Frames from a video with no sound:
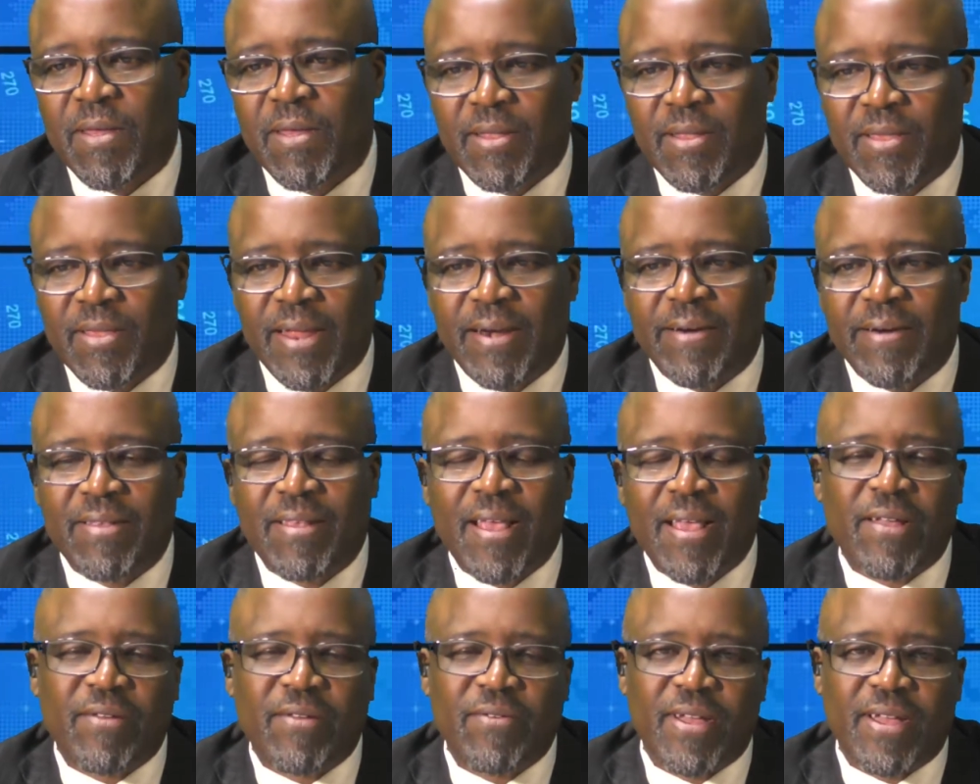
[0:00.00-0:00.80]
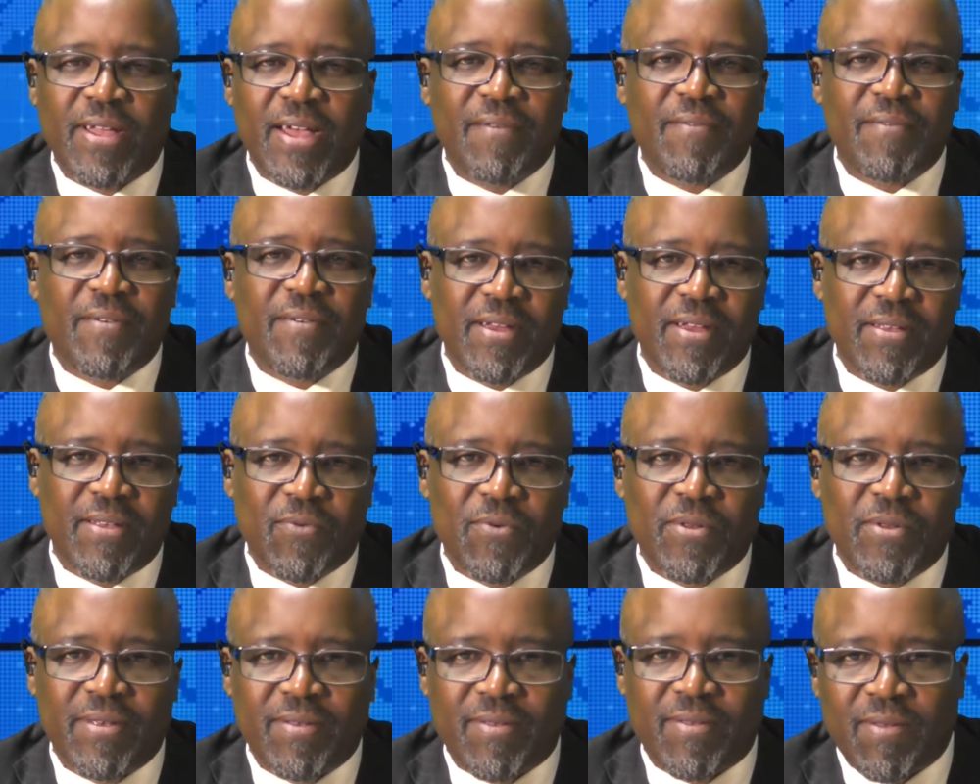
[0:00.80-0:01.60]
there is actually governance
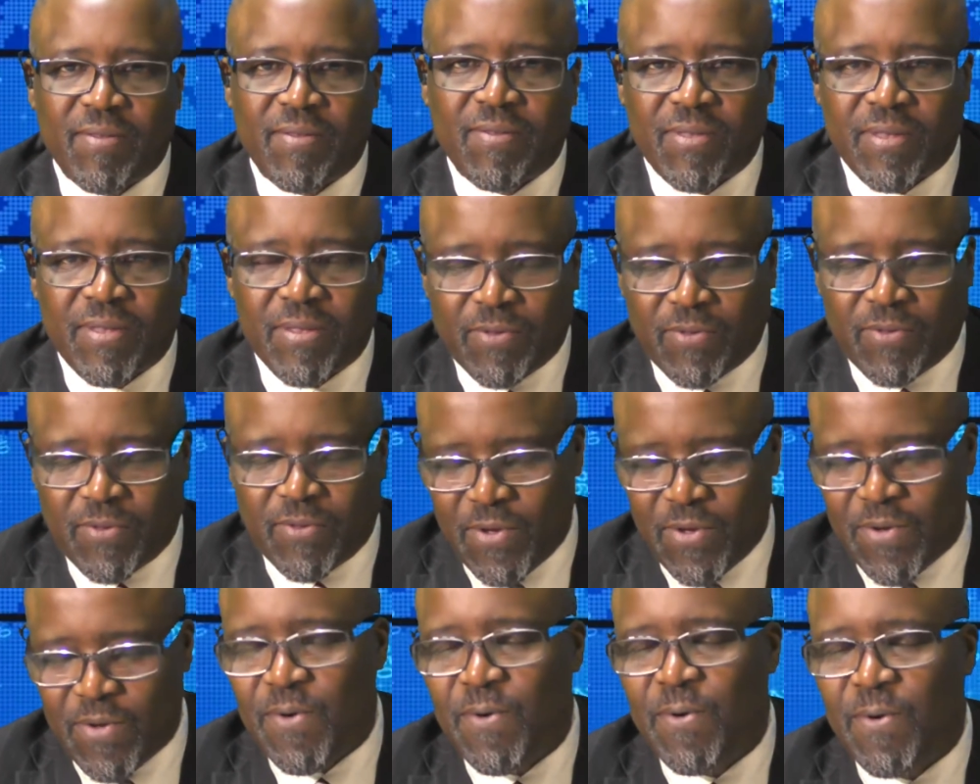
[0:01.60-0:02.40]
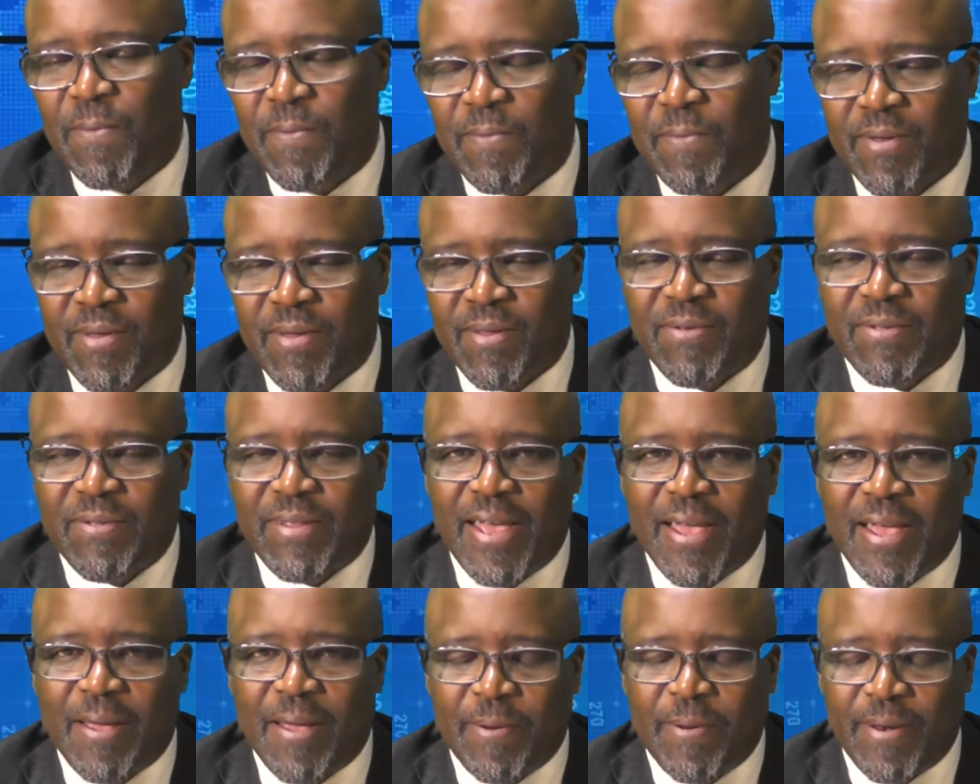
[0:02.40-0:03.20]
which is assumed to
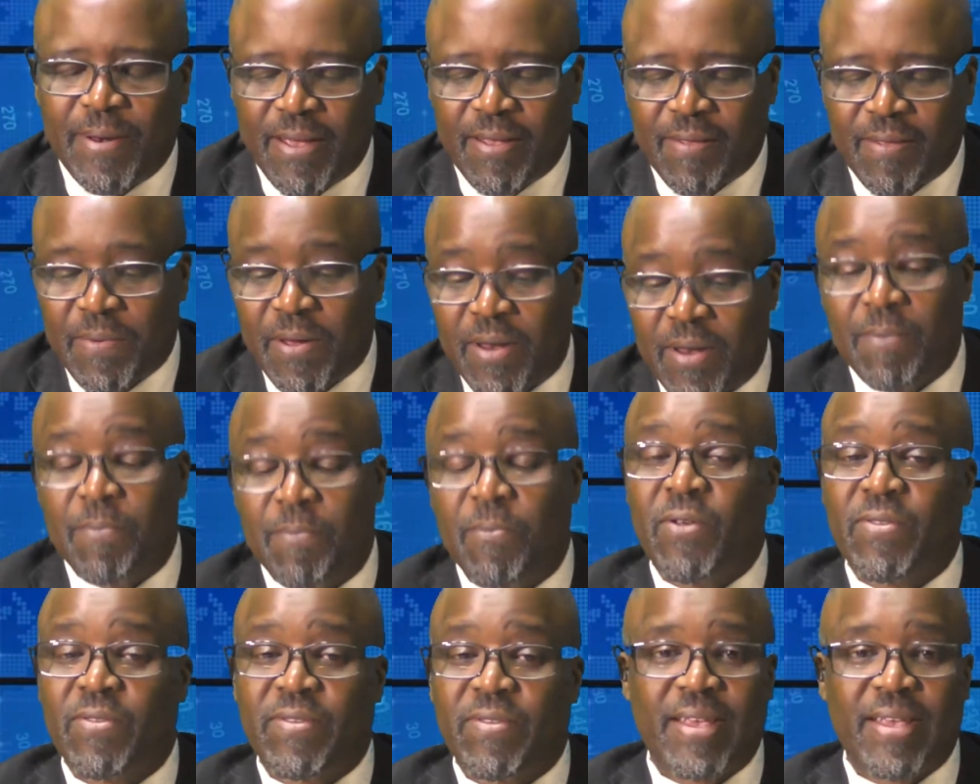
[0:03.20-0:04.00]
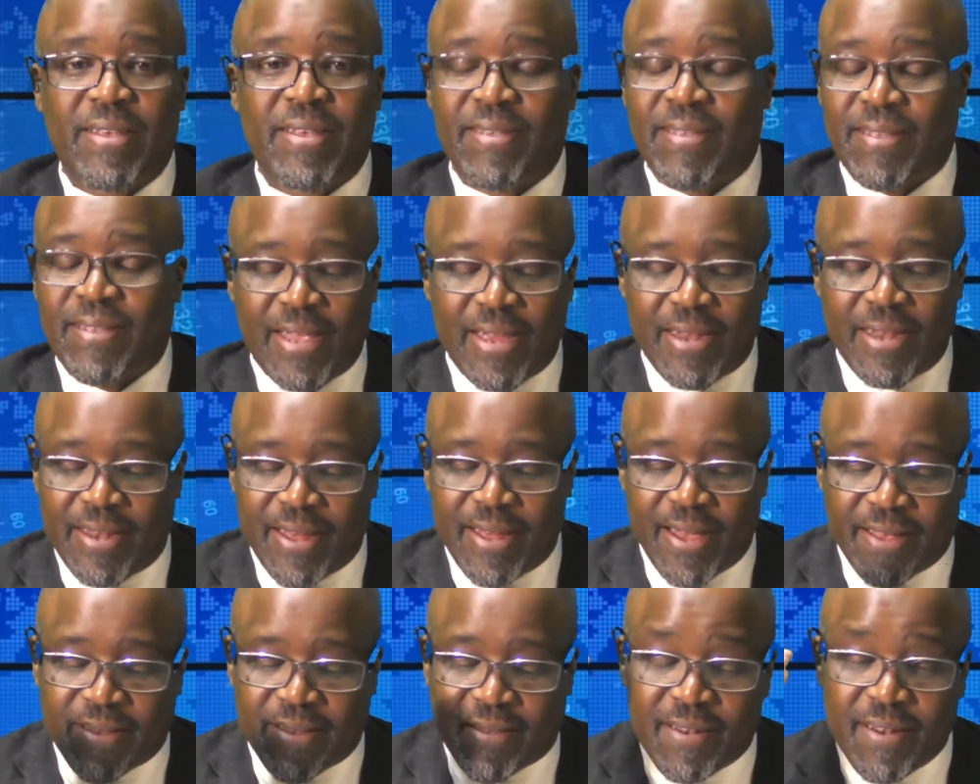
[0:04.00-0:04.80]
take place, but in most cases it
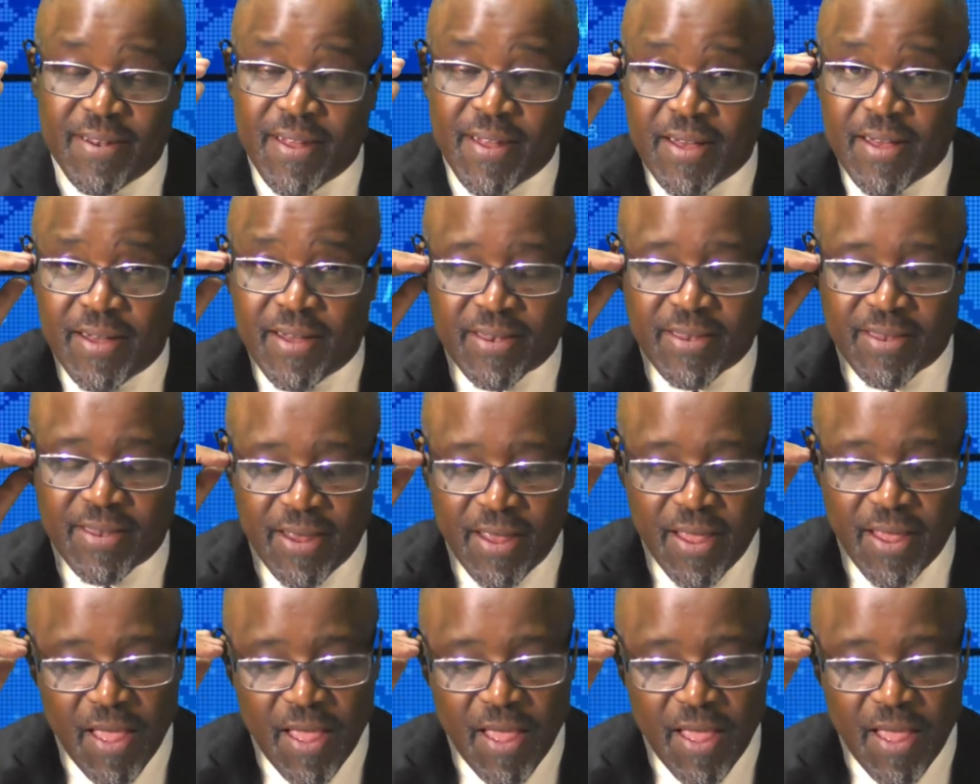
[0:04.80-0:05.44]
does not.